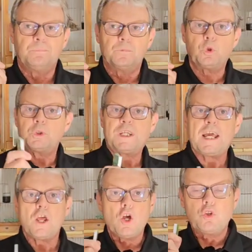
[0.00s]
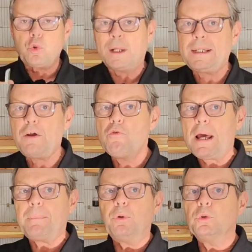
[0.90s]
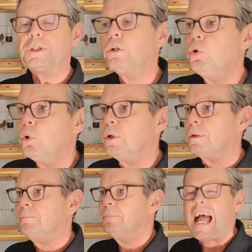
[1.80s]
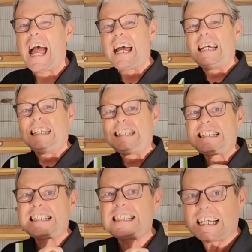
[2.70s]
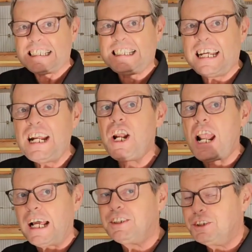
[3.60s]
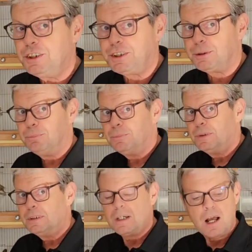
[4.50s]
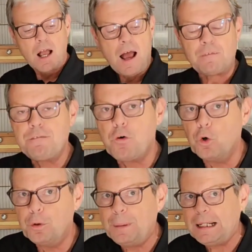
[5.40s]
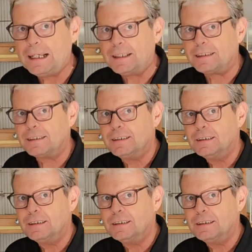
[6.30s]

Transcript: So say 20 Redpolls in total, 16 lessers and 4 millies.